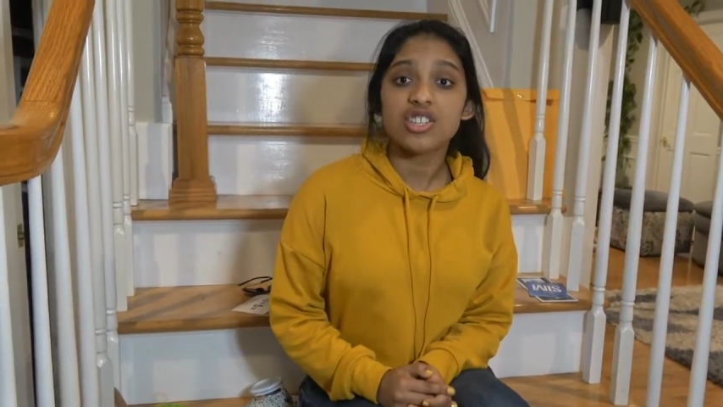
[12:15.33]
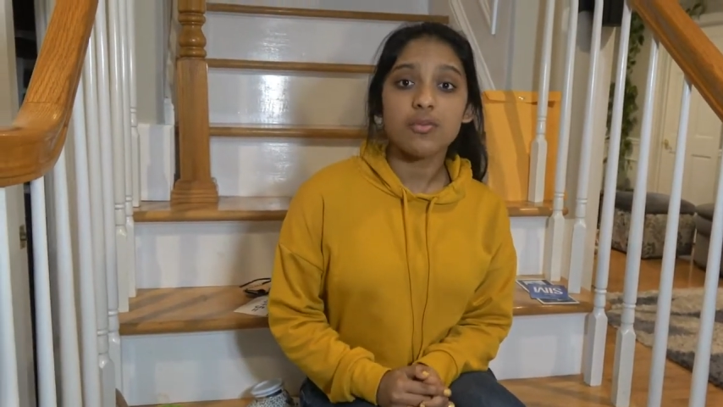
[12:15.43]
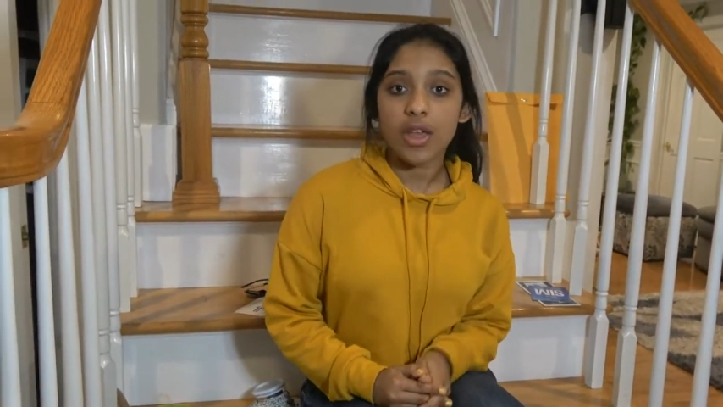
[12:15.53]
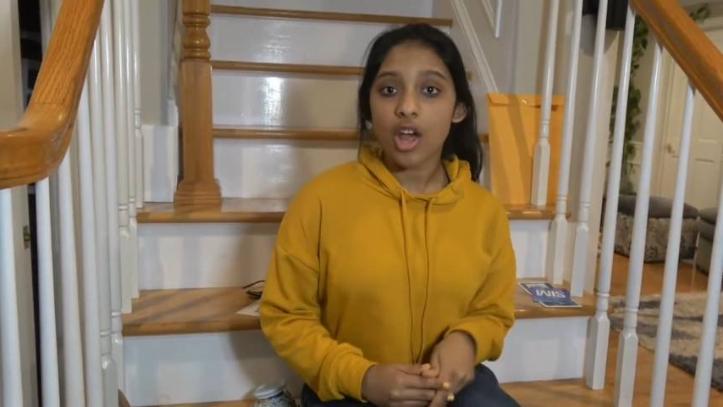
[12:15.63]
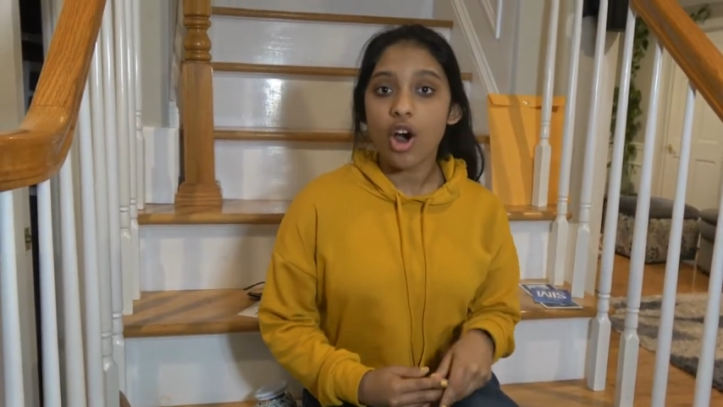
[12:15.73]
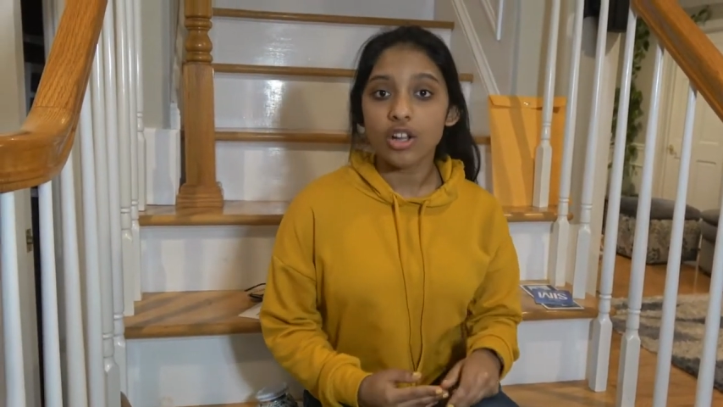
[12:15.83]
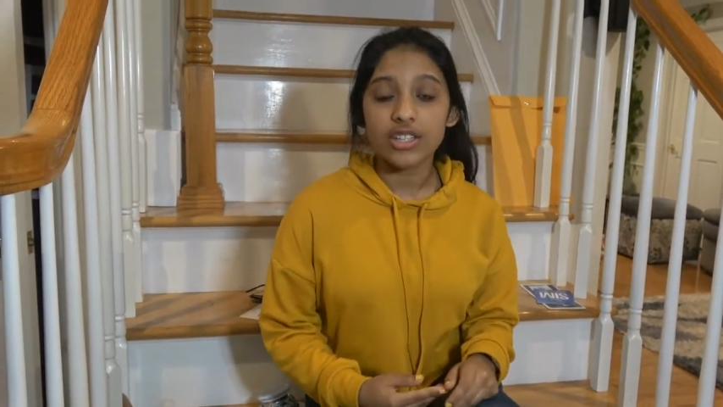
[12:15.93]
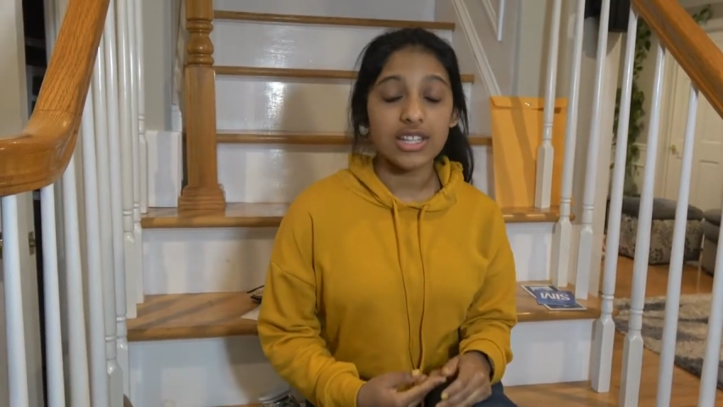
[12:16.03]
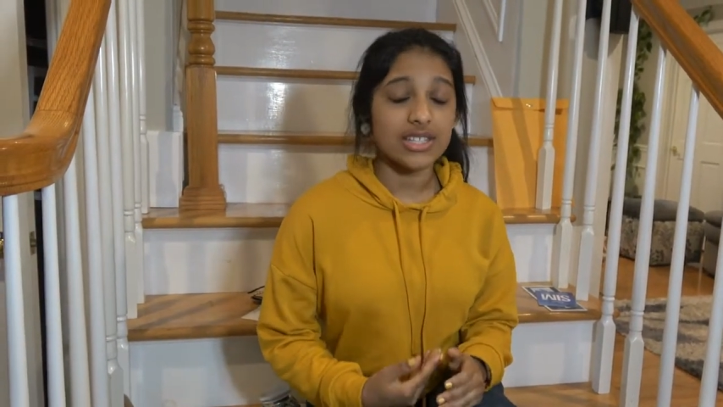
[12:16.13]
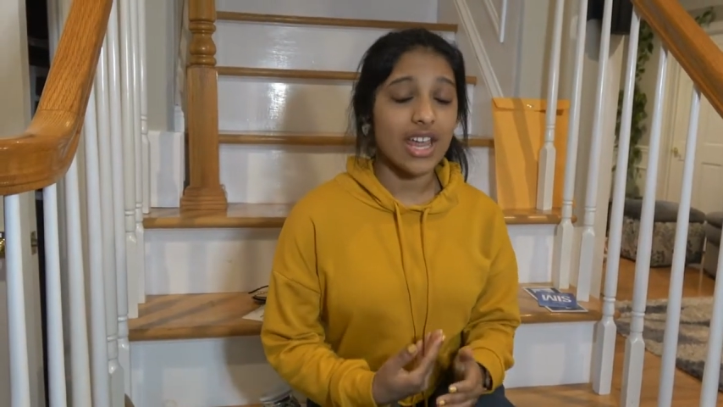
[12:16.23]
to make all
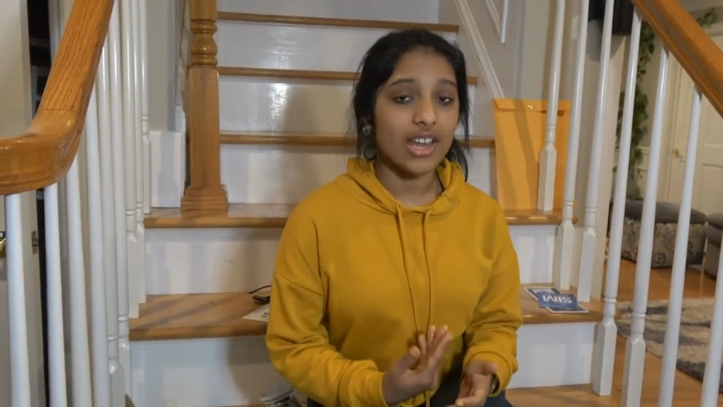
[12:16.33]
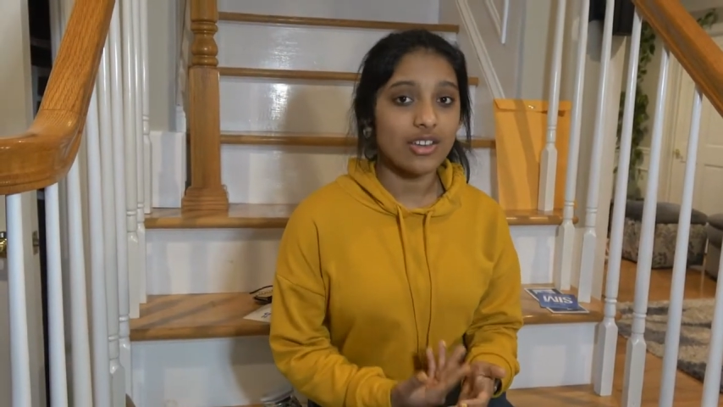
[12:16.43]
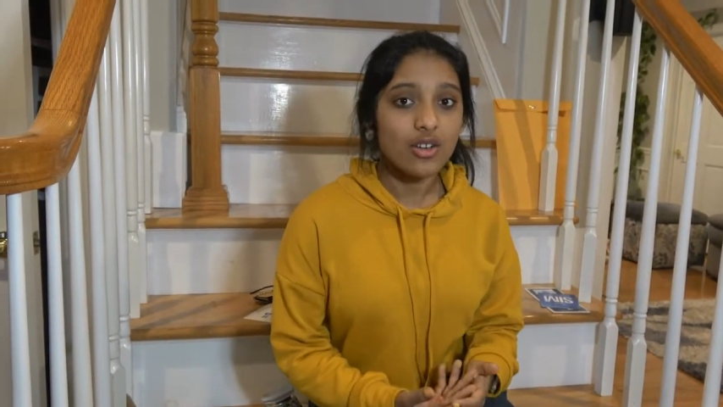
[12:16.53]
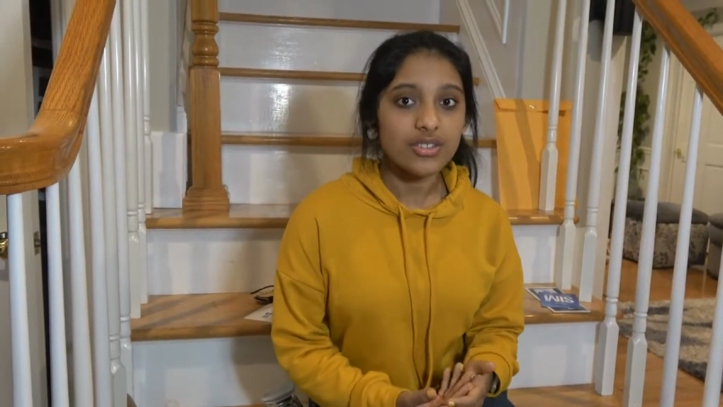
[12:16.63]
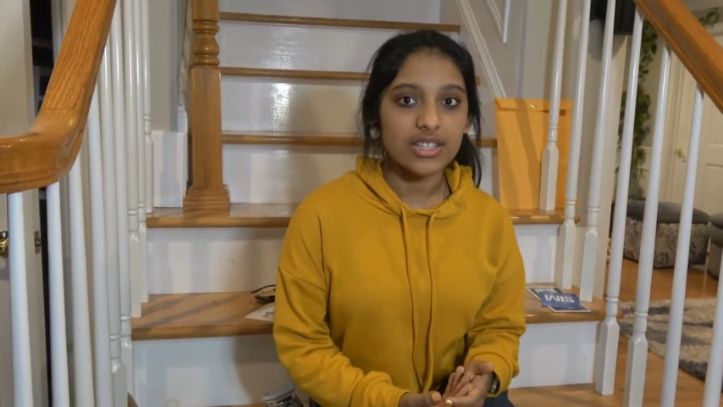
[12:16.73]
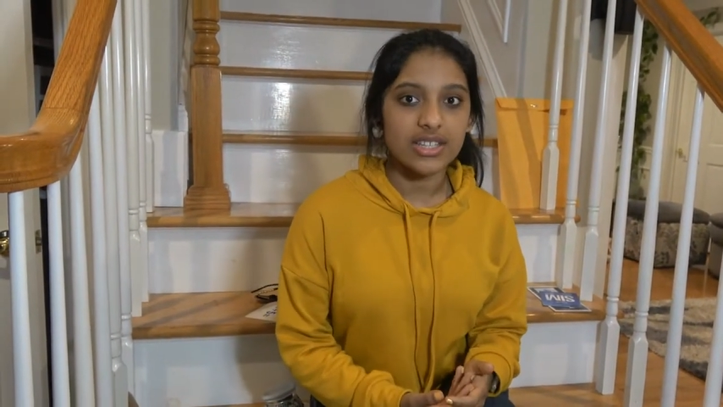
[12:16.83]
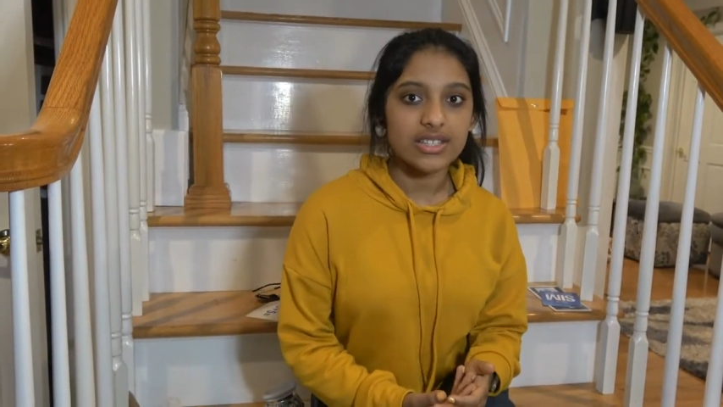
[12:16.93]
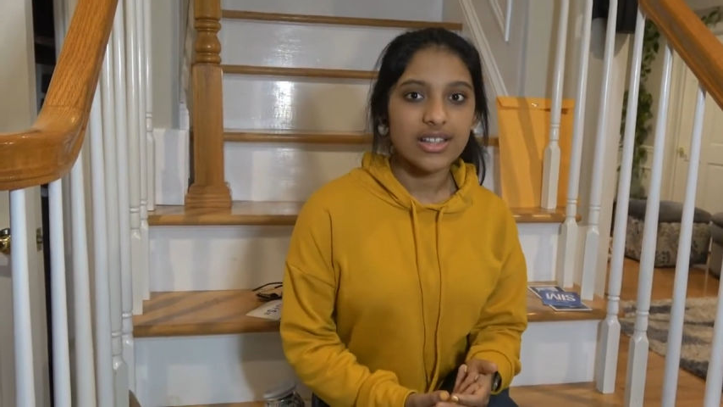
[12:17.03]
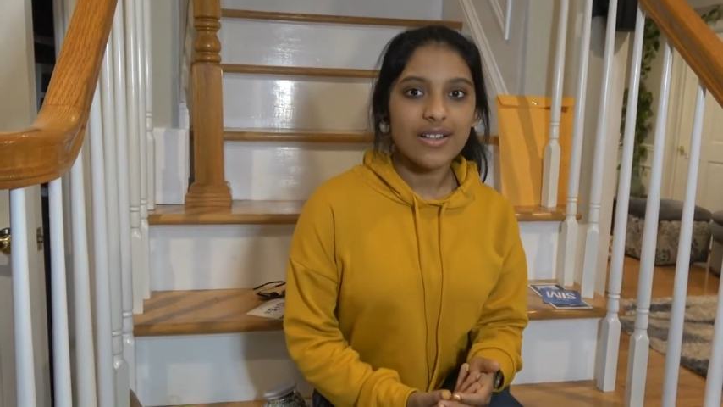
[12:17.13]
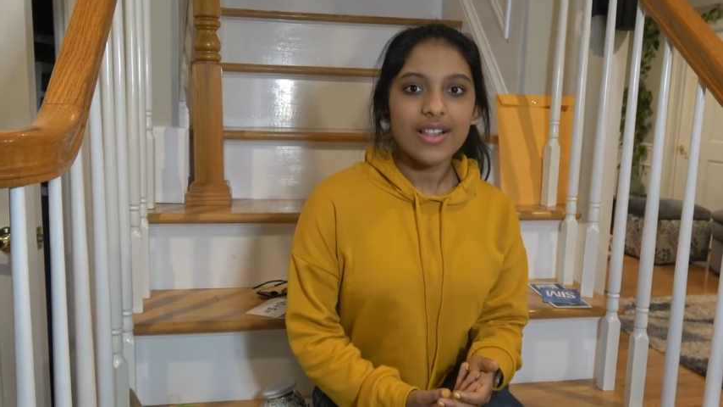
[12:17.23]
these diagnoses.